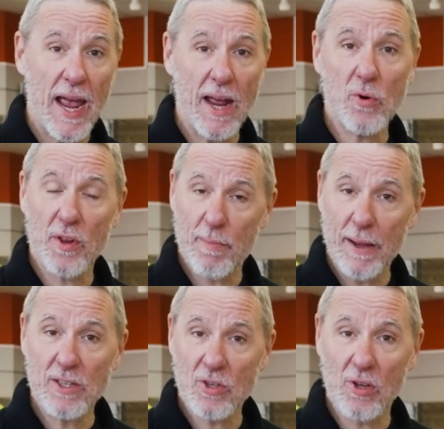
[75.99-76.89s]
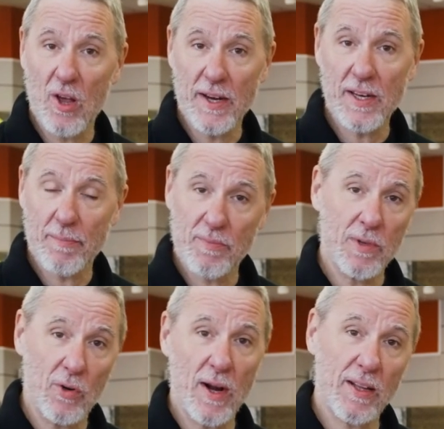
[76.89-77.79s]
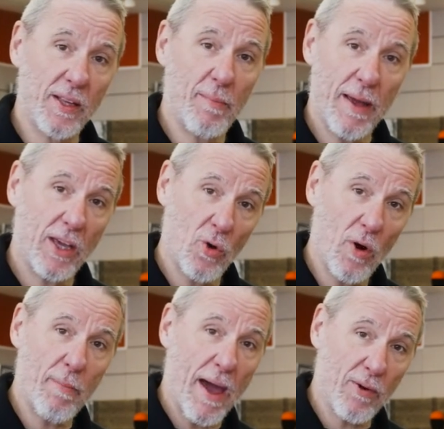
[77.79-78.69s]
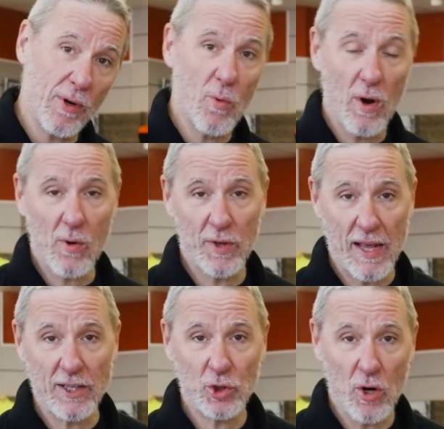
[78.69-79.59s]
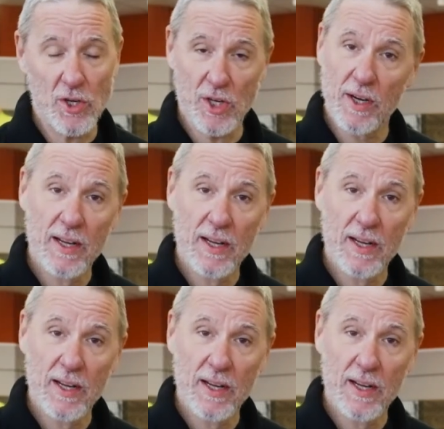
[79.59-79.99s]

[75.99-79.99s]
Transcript: and or the pins are lined up correctly to make your battery work with that charger.